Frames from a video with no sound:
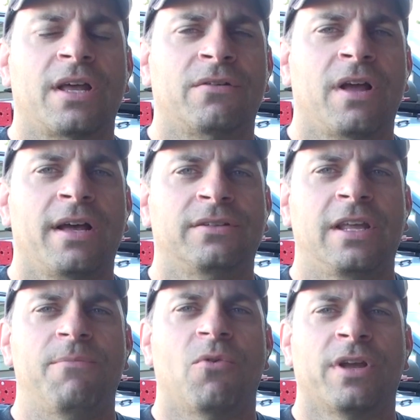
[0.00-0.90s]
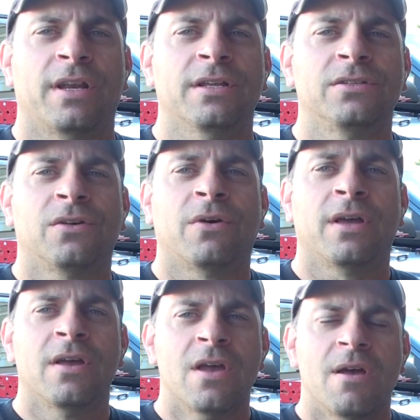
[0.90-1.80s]
I don't know how deep we'll get into
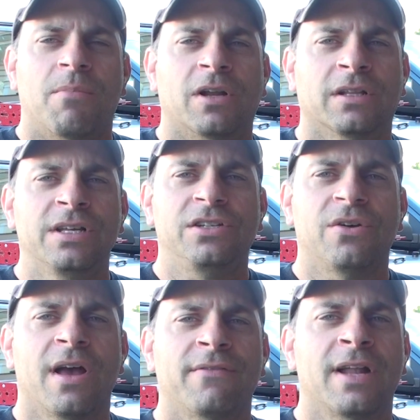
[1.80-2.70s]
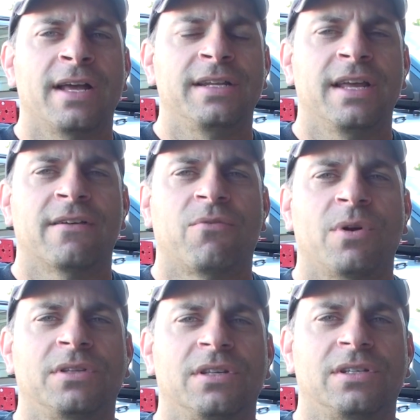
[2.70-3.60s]
it, but at least you have an idea of
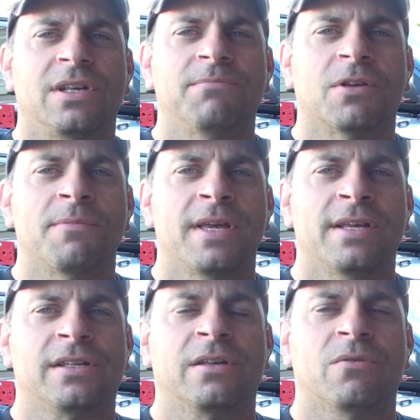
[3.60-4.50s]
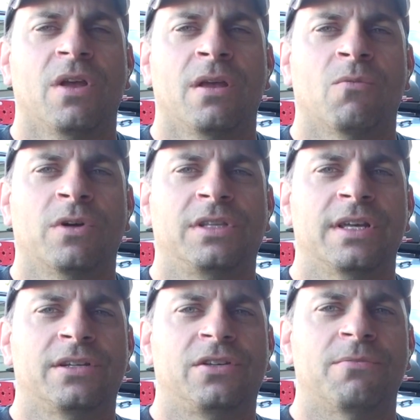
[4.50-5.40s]
what the symptom is and what
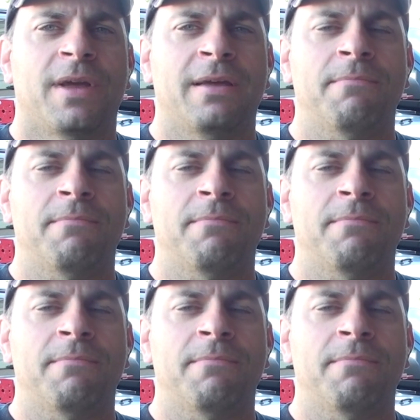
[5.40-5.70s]
the issue may